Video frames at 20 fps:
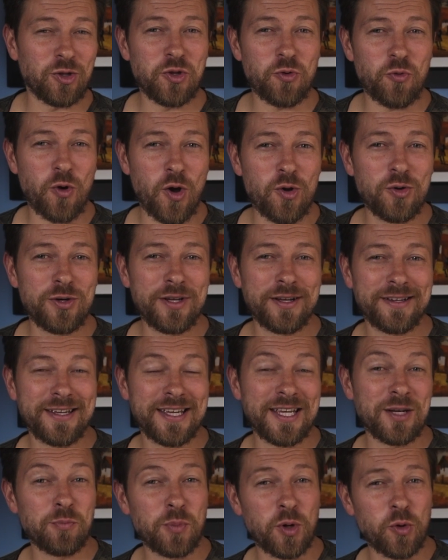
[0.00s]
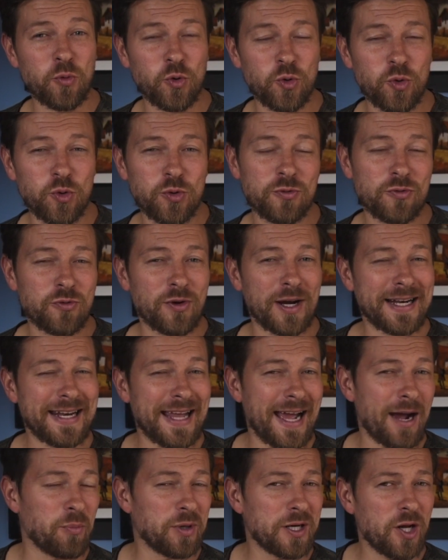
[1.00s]
on the road in Peru. Right
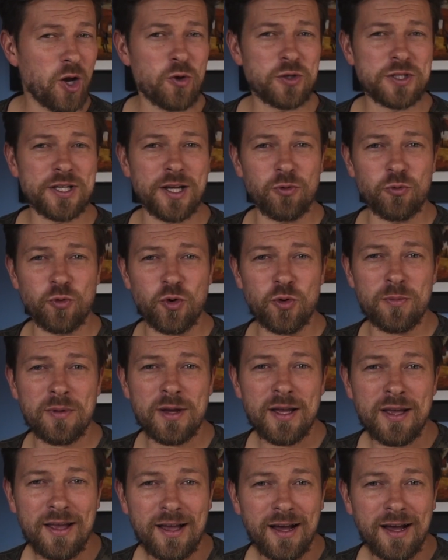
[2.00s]
now I'm in a hotel room.